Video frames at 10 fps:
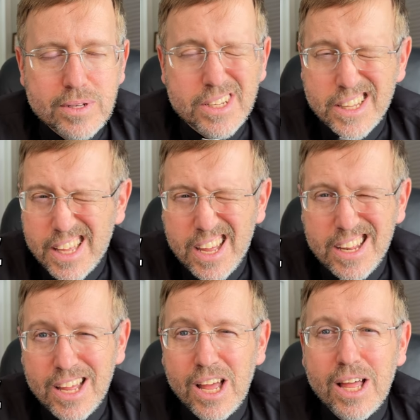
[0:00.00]
Get that?
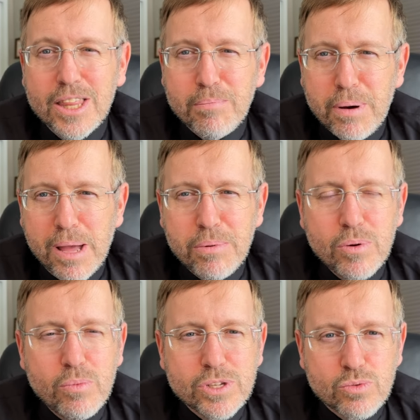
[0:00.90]
The Bible
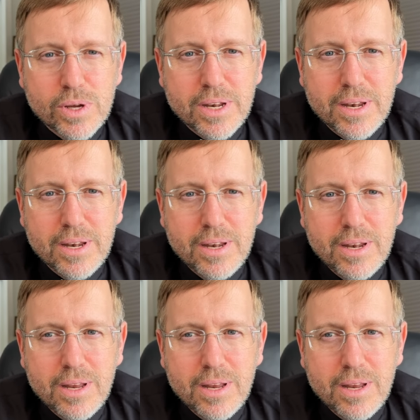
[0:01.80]
was written